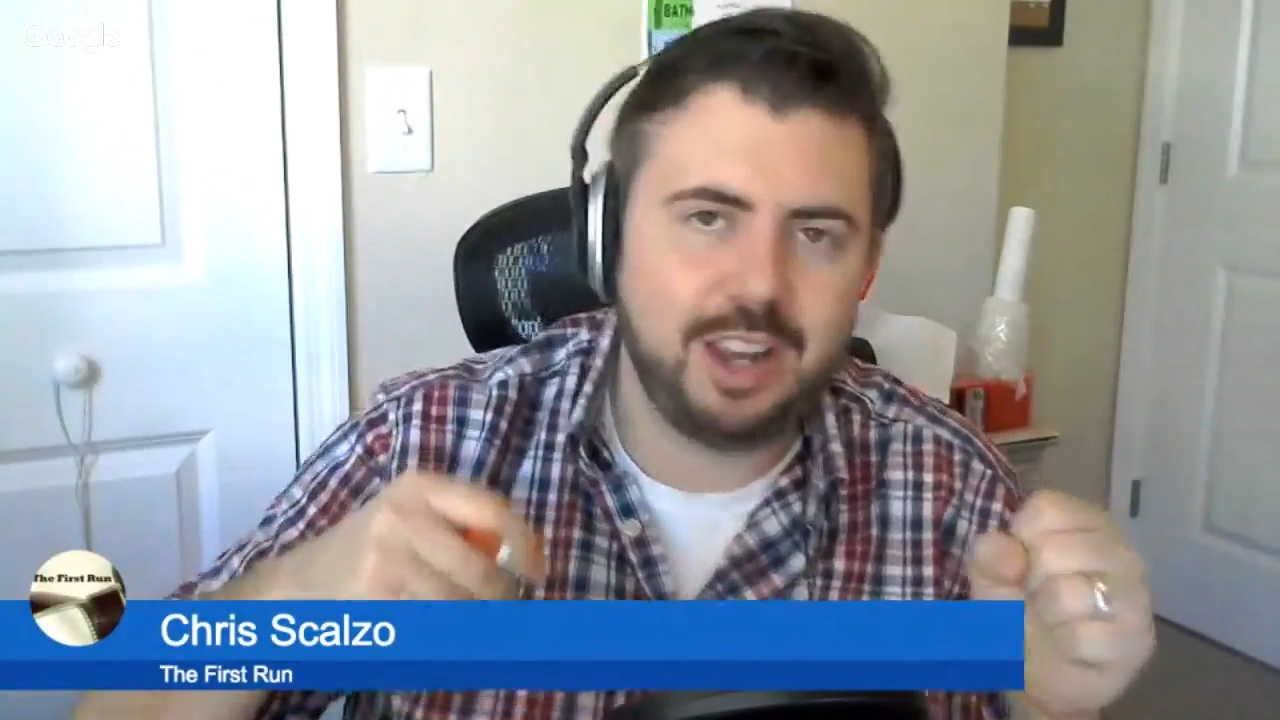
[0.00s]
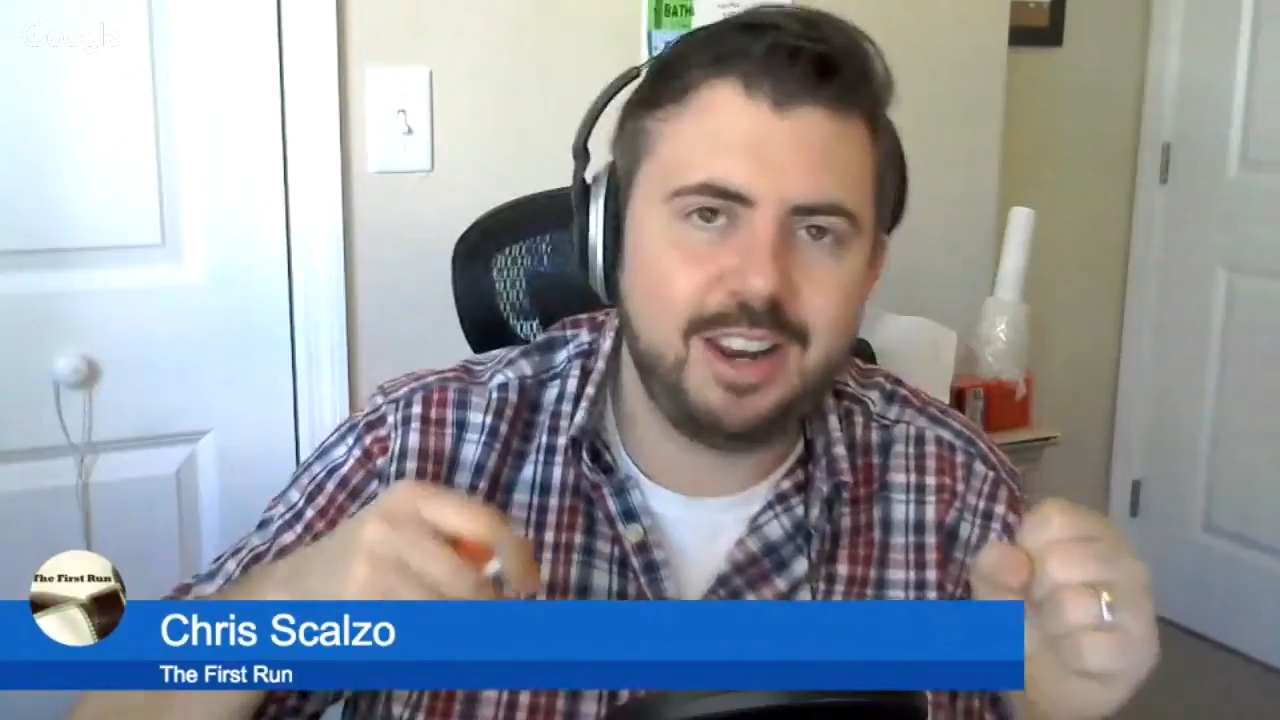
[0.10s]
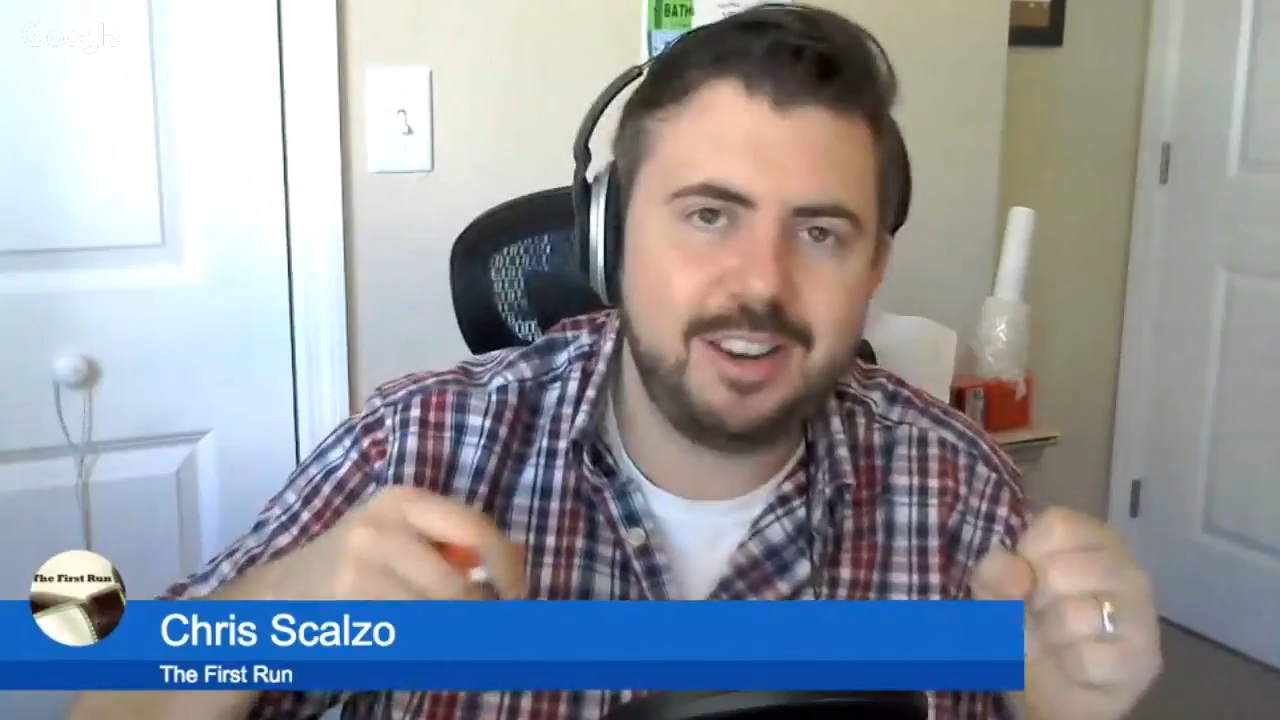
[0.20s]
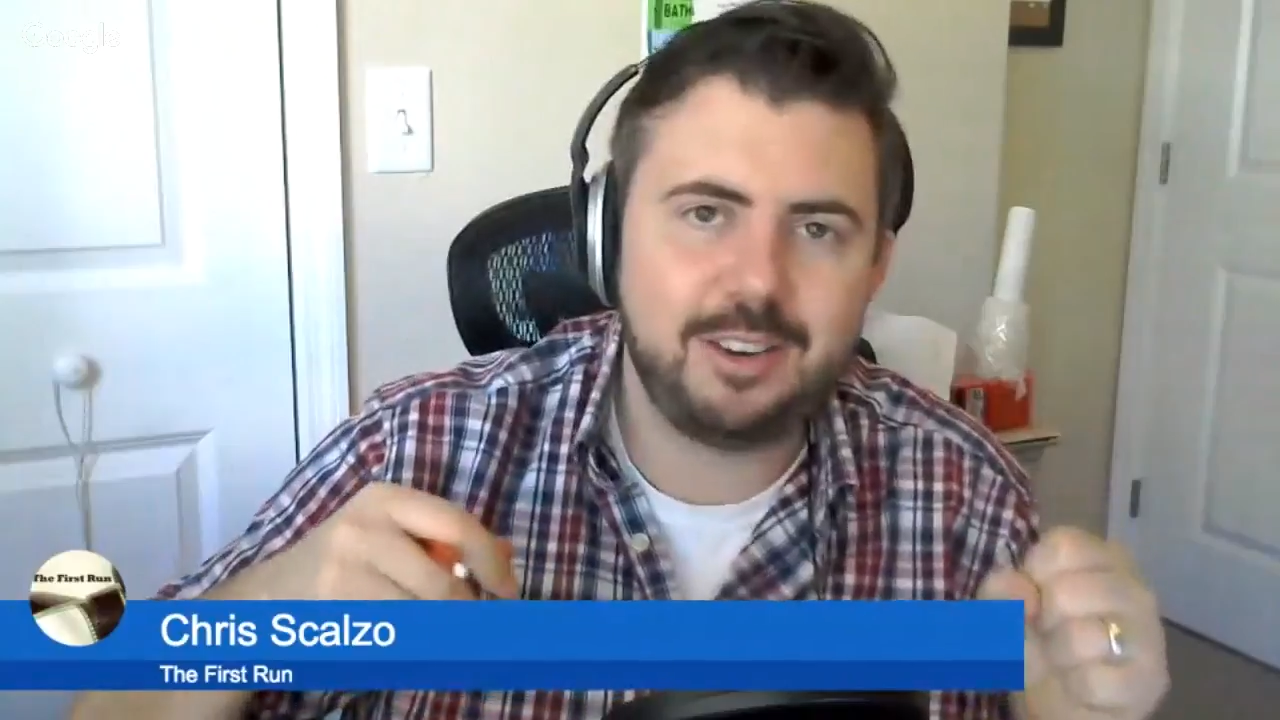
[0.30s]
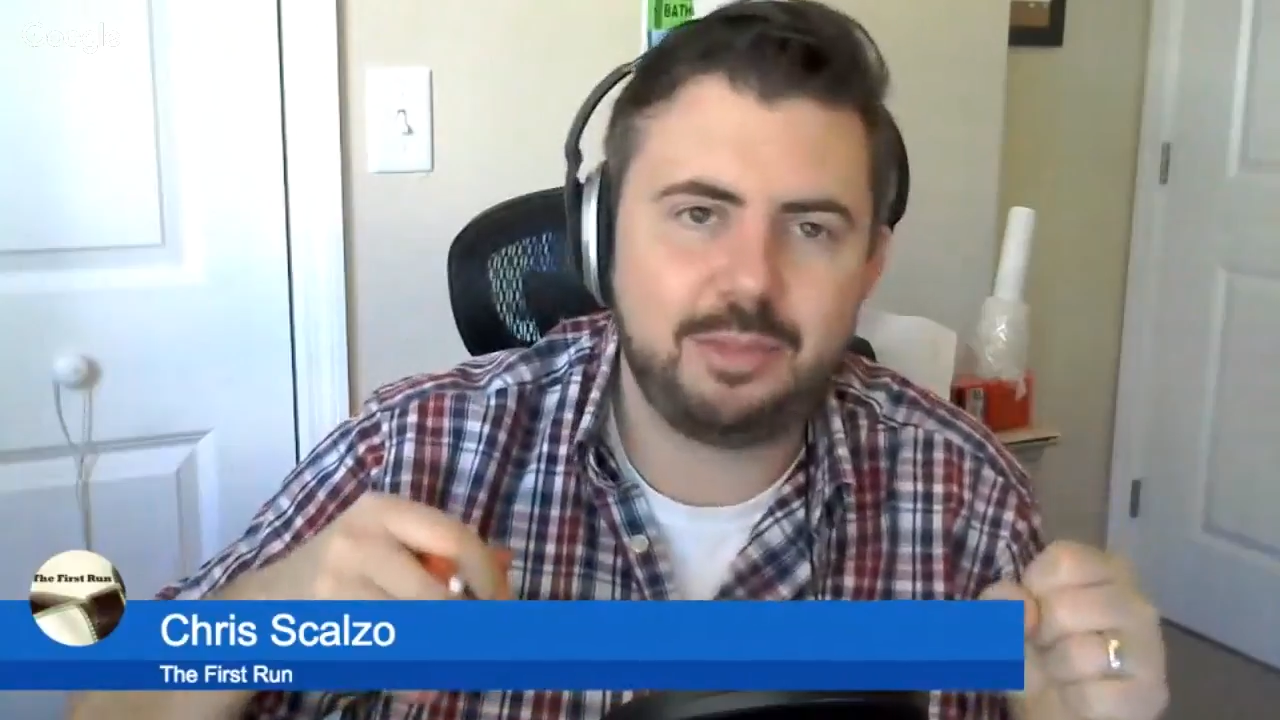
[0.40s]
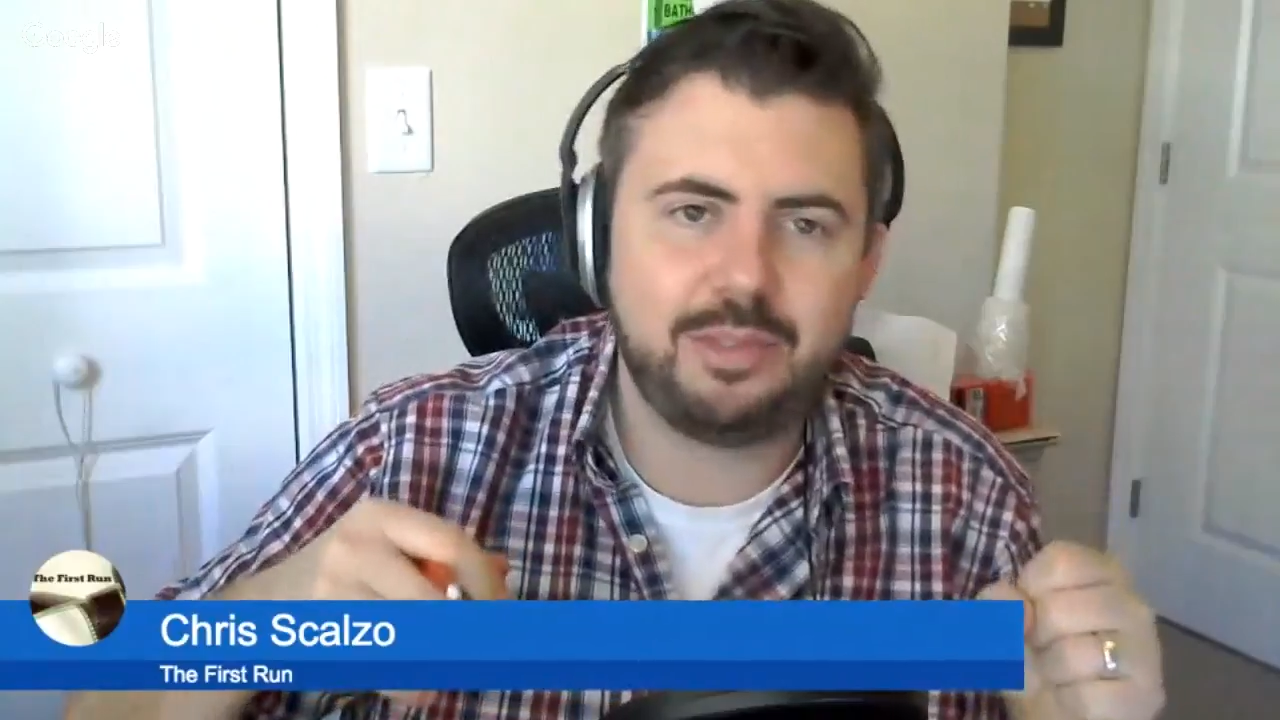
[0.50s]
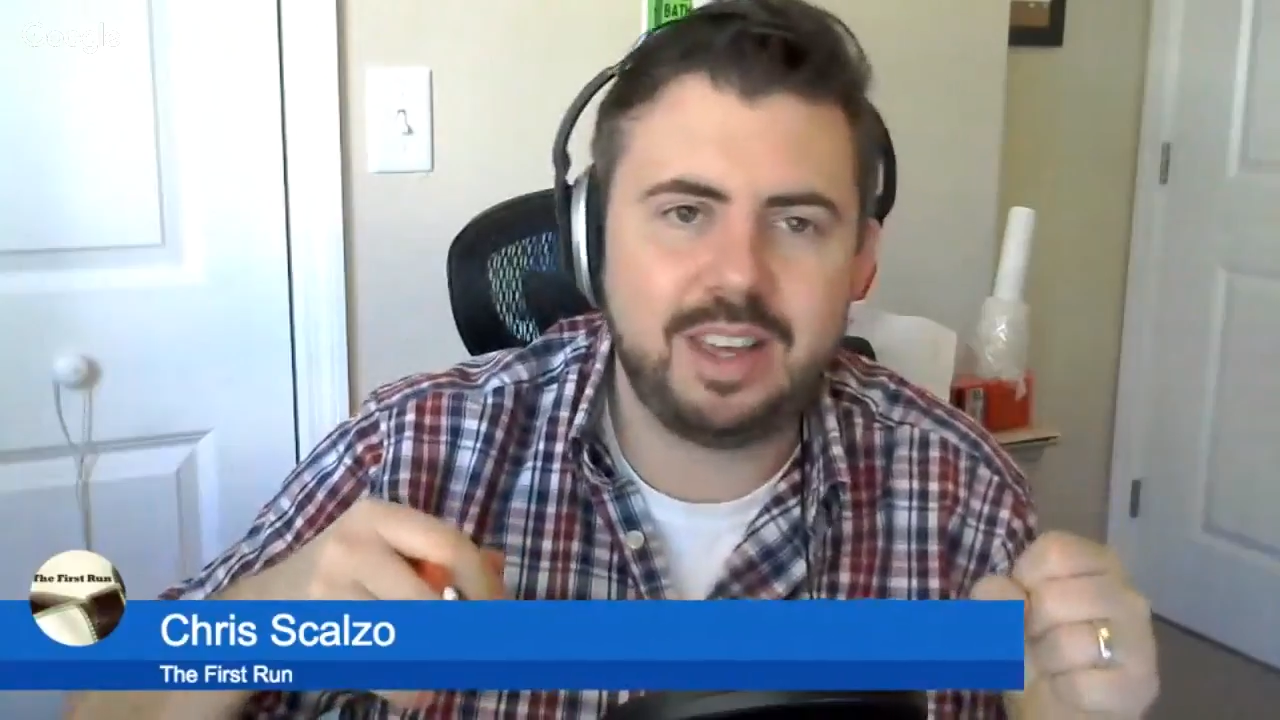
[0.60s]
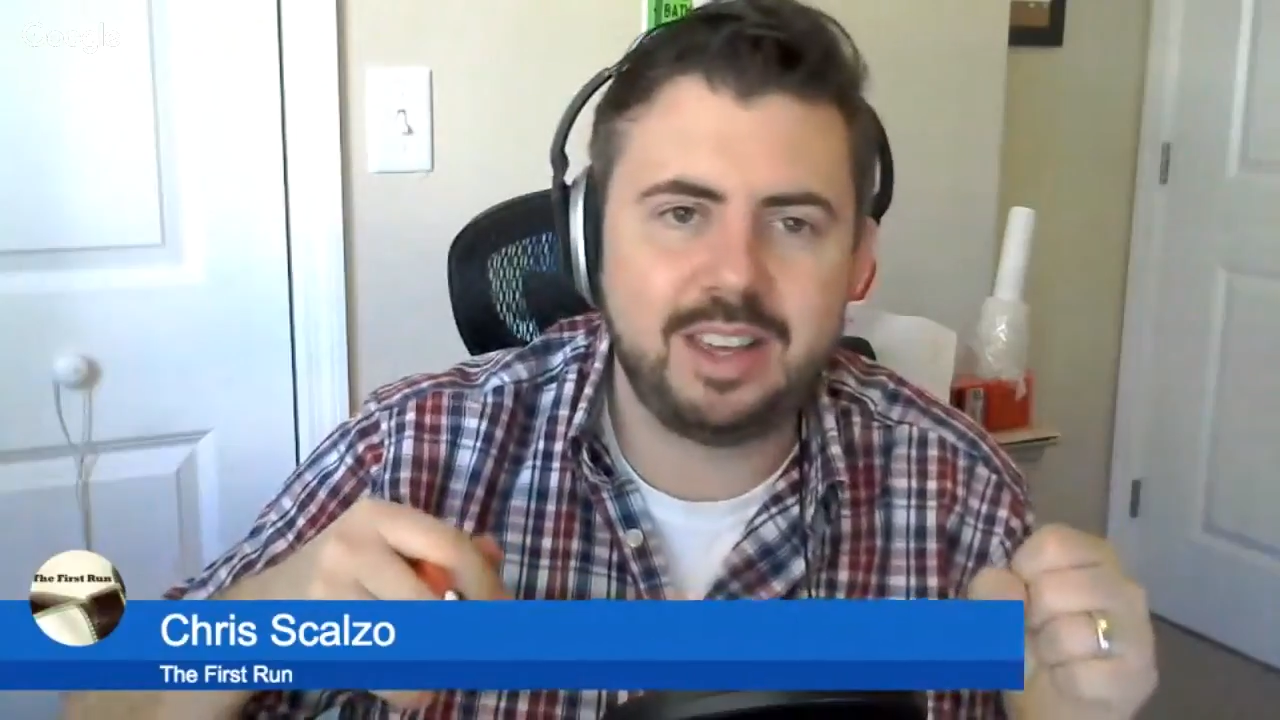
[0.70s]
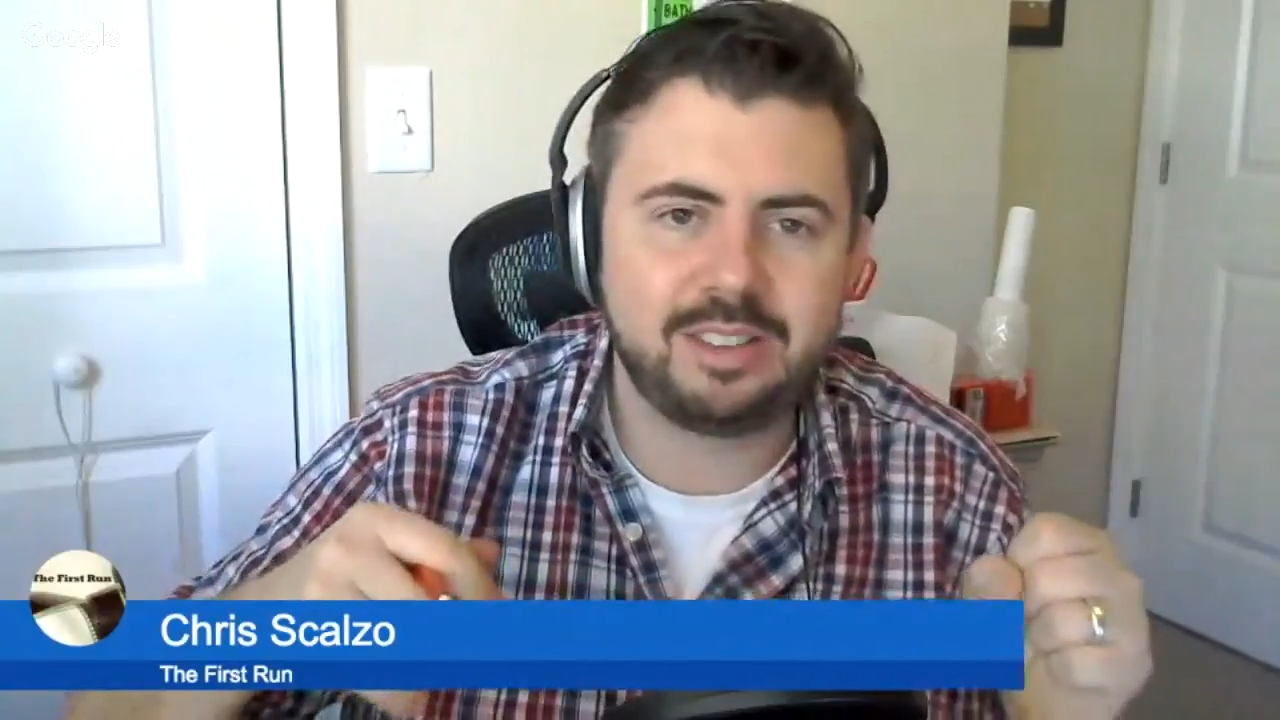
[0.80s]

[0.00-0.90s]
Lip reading: in your face.